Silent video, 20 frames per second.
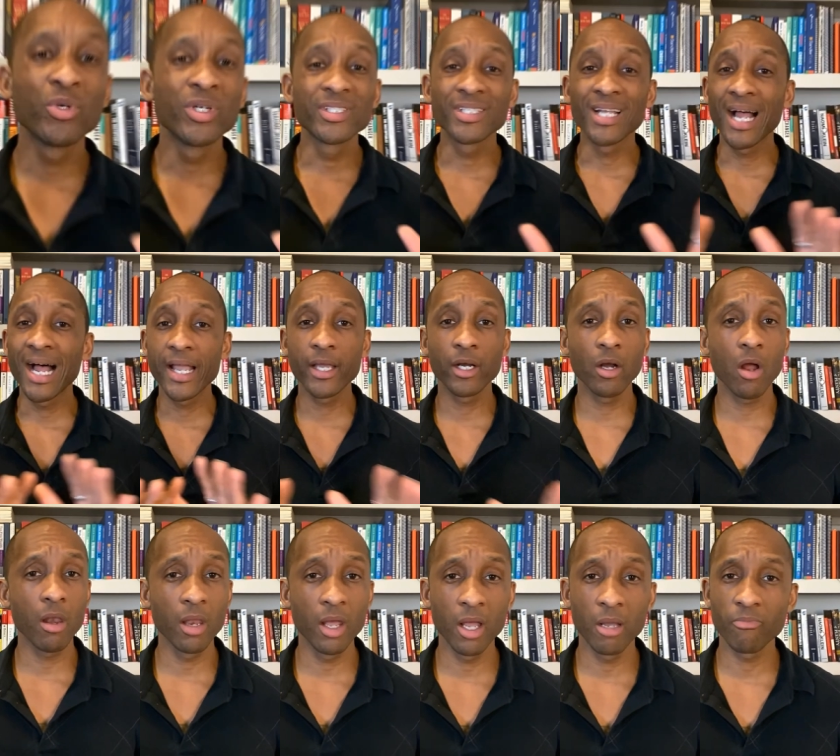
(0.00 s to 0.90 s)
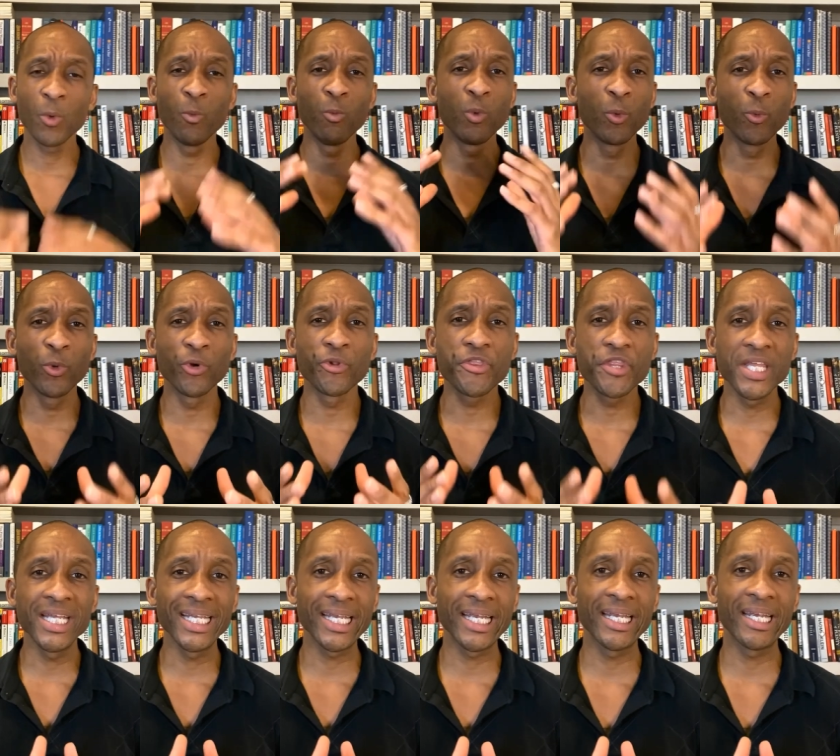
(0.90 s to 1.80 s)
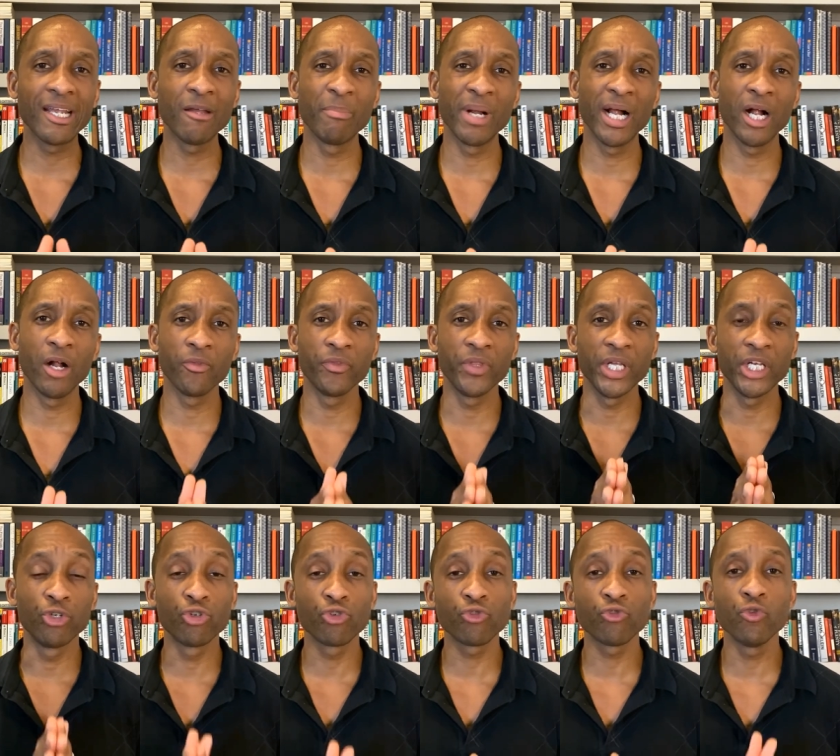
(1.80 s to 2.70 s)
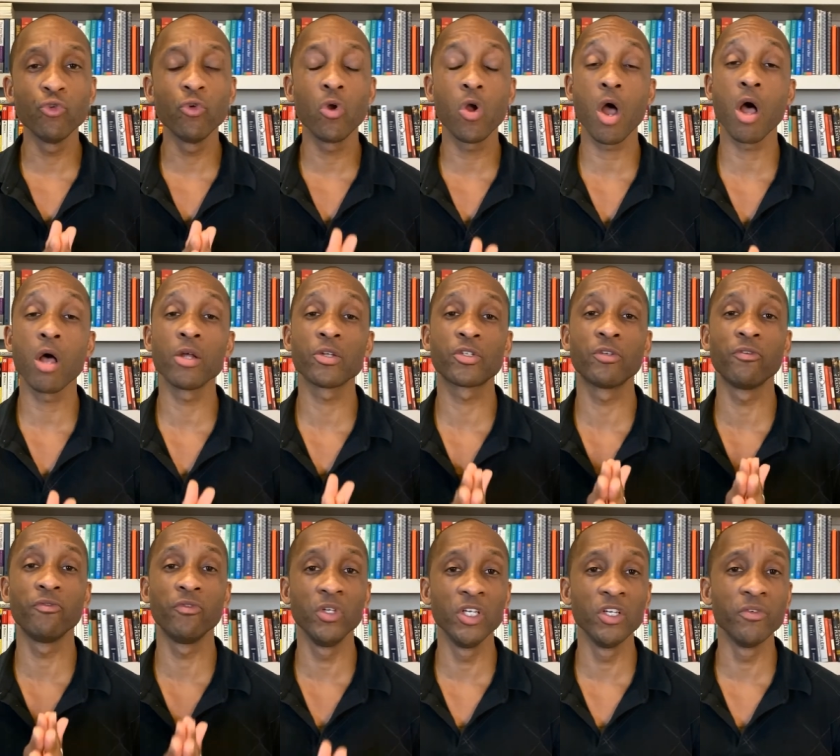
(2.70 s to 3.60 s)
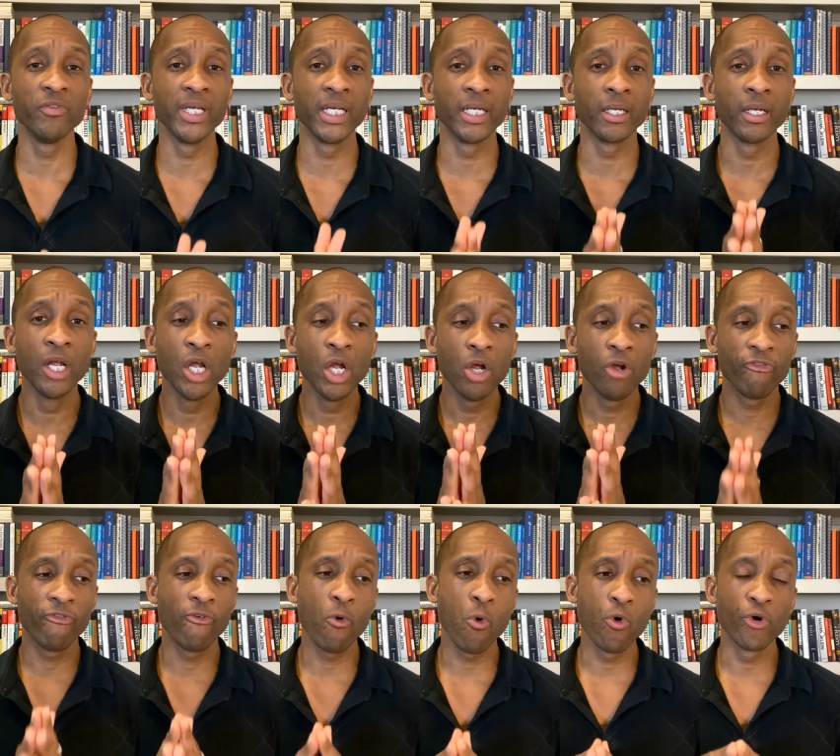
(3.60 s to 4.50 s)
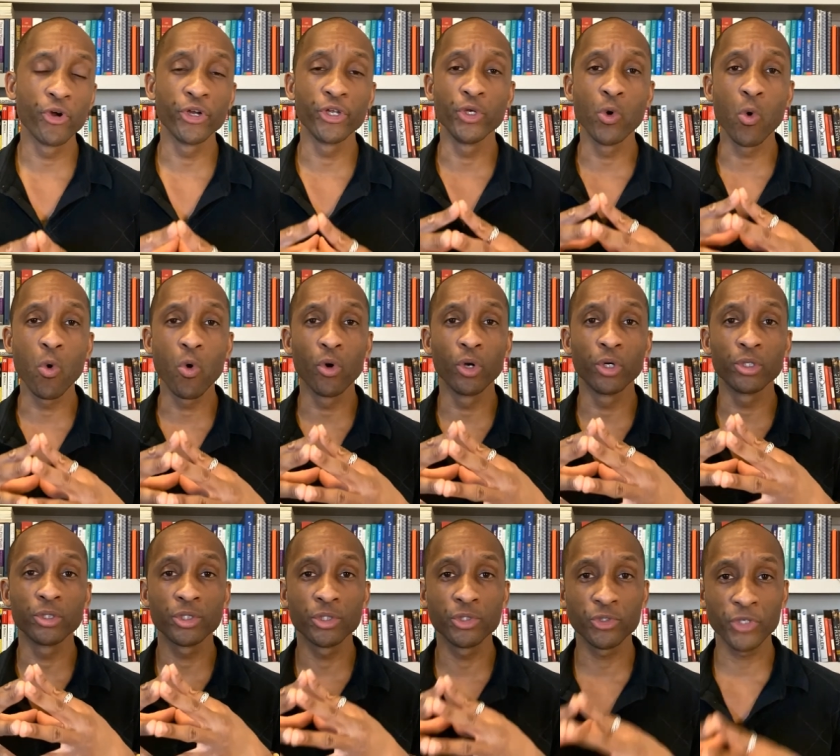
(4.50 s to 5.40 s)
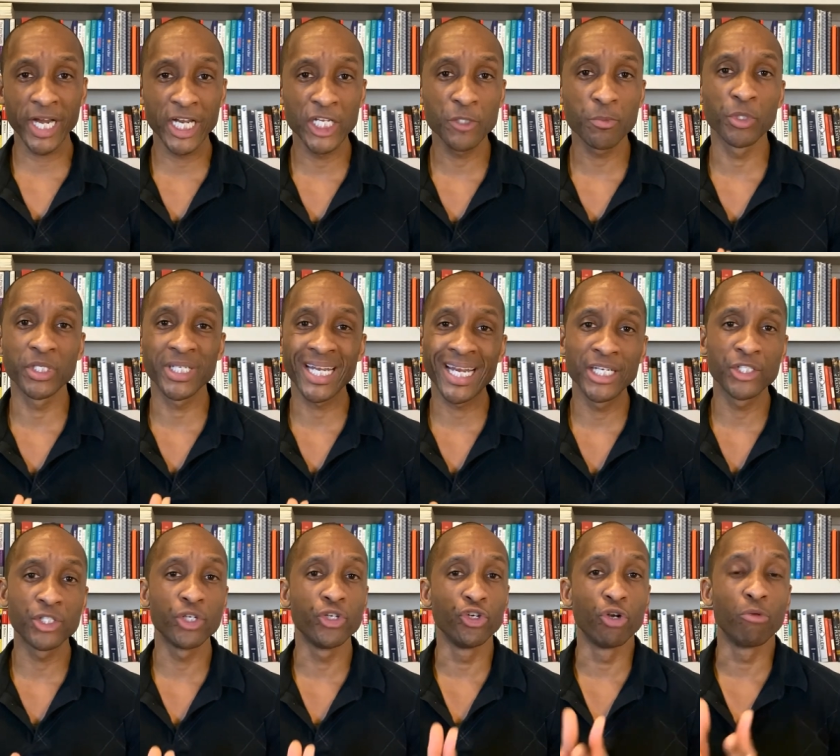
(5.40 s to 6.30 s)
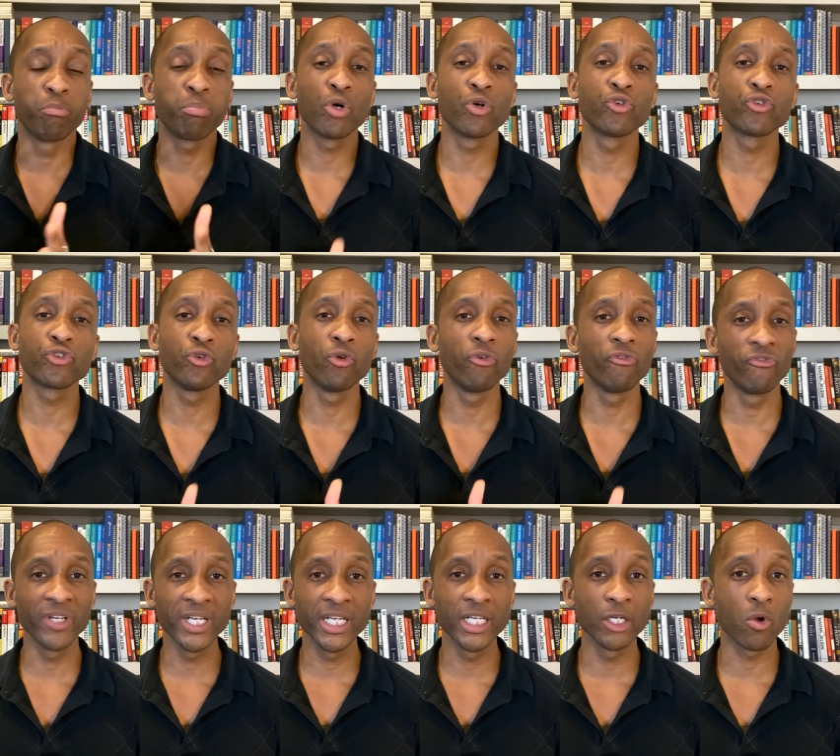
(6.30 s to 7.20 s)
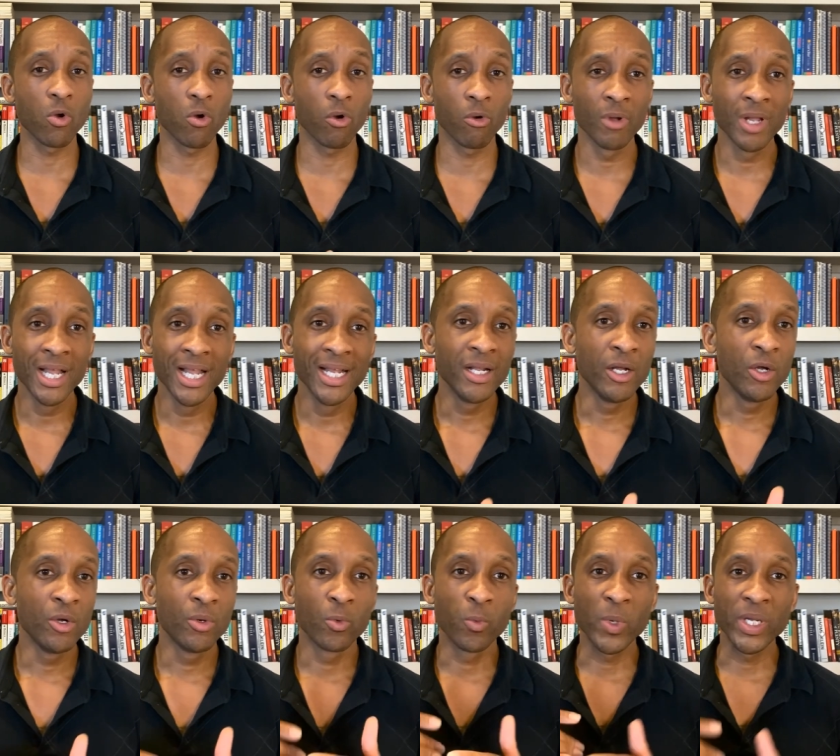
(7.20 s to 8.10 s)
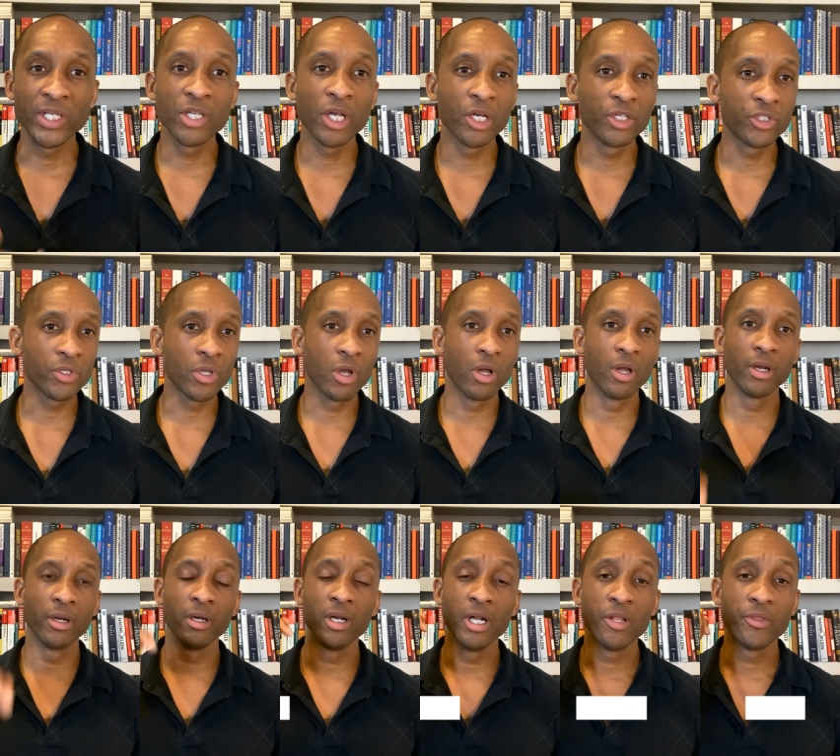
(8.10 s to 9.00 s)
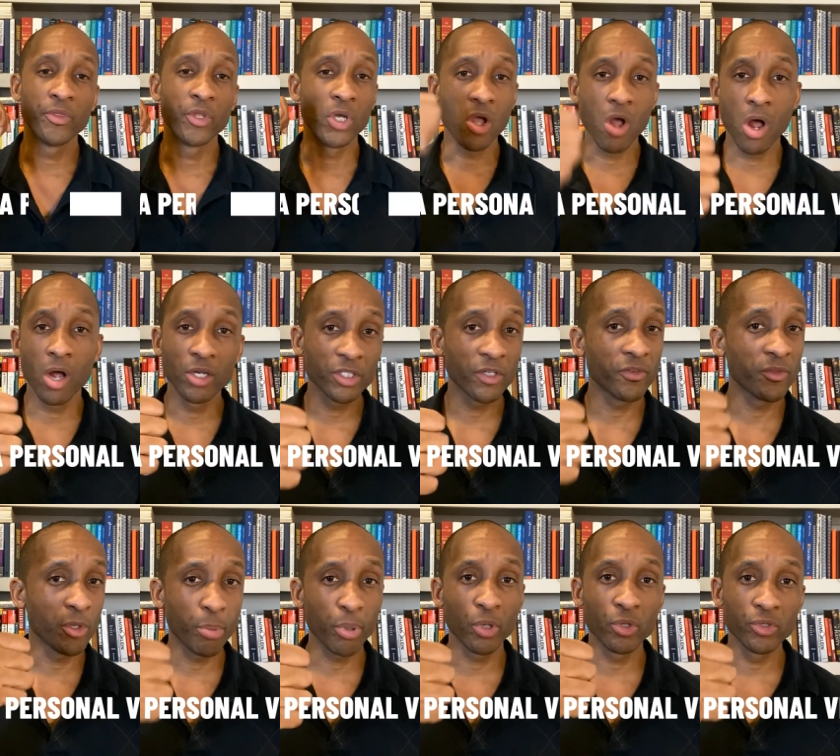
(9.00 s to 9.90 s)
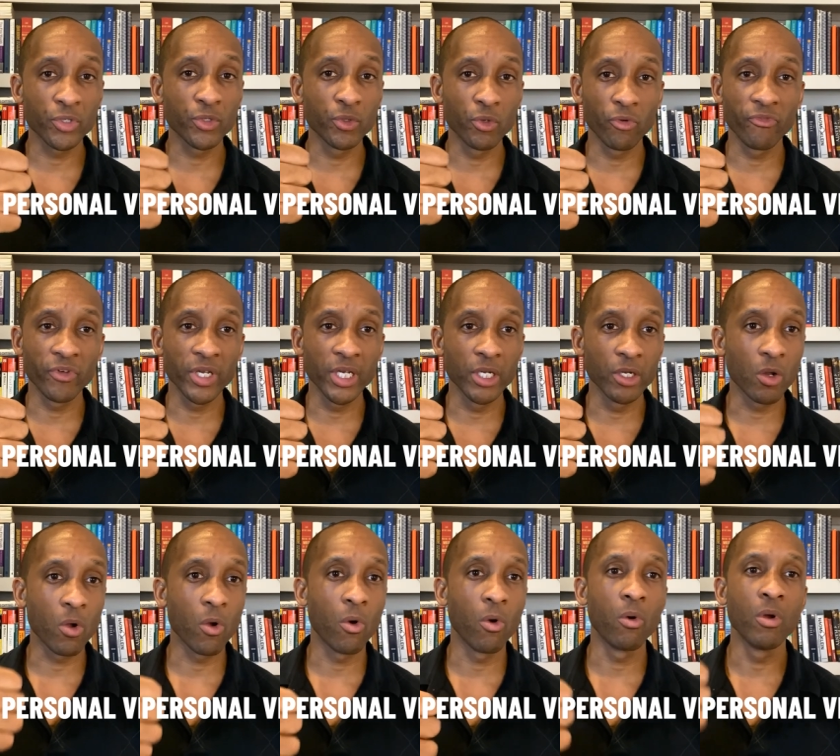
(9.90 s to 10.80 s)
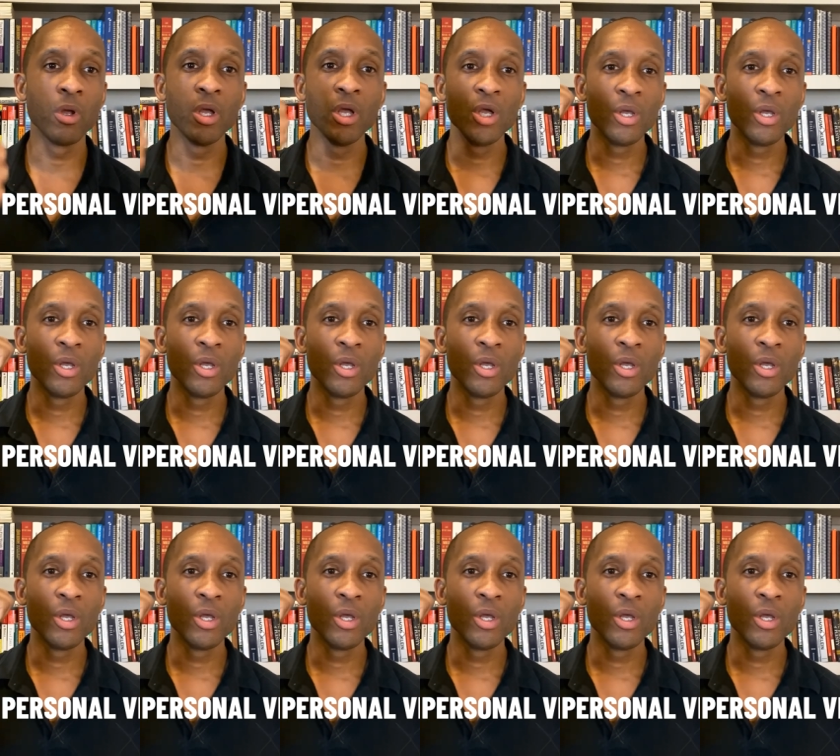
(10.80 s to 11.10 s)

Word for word: to tie it all up, when we're thinking about the true cost of living for your transportation, your personal vehicle, we touched on the cost of the personal vehicle,